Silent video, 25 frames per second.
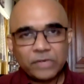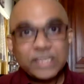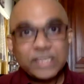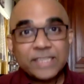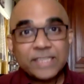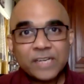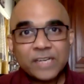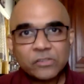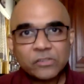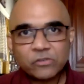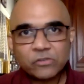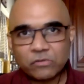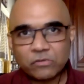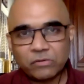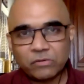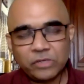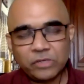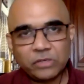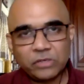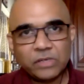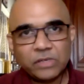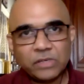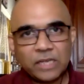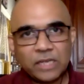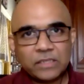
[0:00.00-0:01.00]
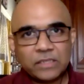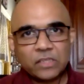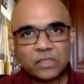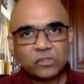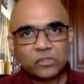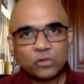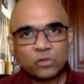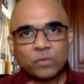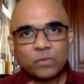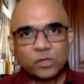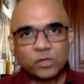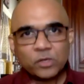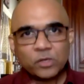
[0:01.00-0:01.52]
you know, like there's
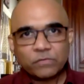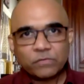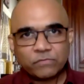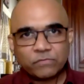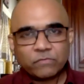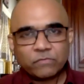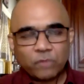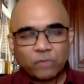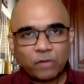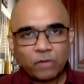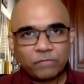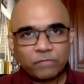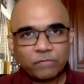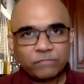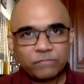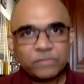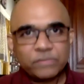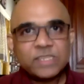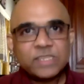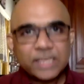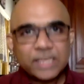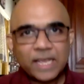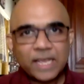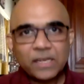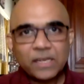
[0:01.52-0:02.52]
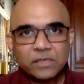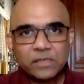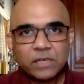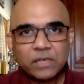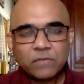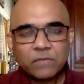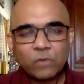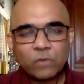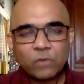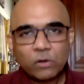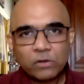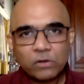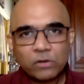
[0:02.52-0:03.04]
so much of physicality
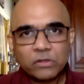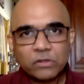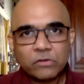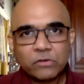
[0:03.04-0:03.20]
involved in that